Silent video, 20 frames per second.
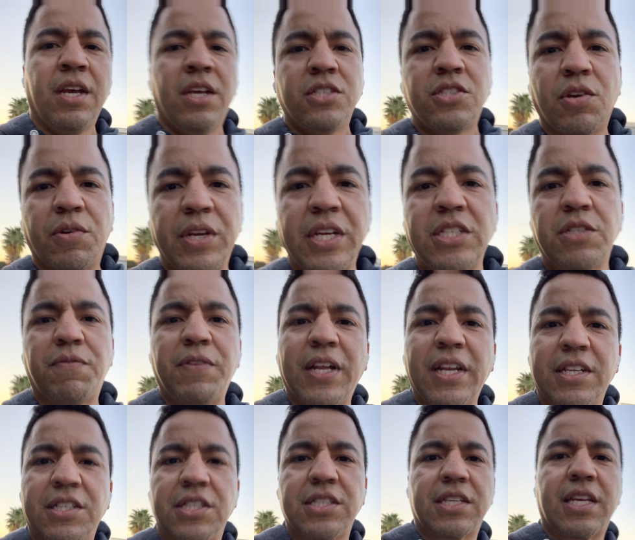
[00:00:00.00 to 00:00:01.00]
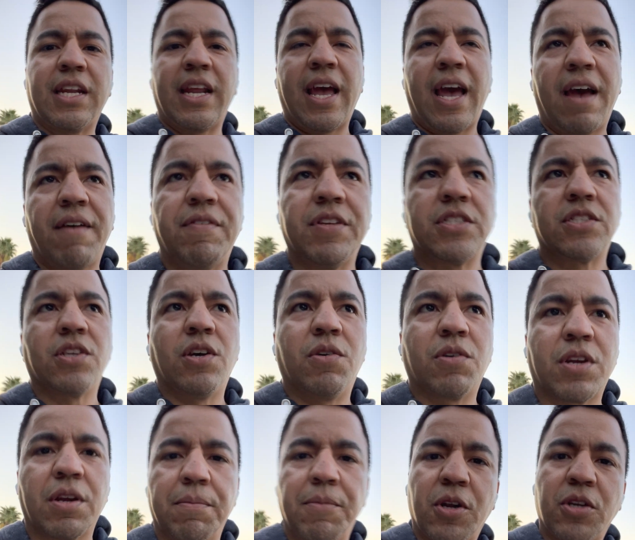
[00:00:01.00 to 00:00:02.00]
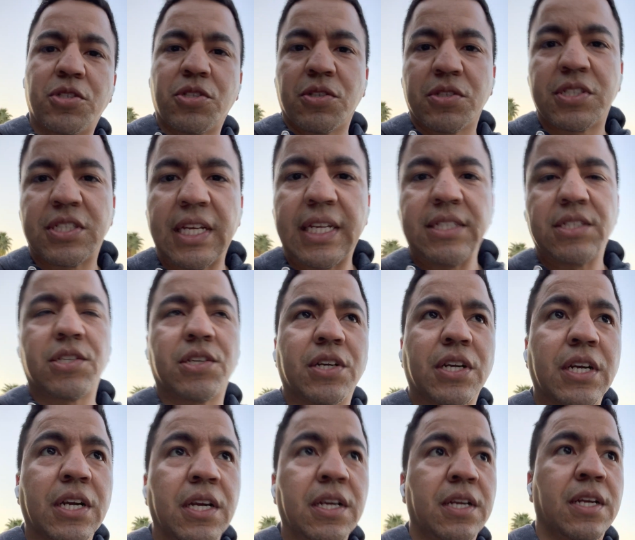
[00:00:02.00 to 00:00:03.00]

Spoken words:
So each village is going to have its own commercial center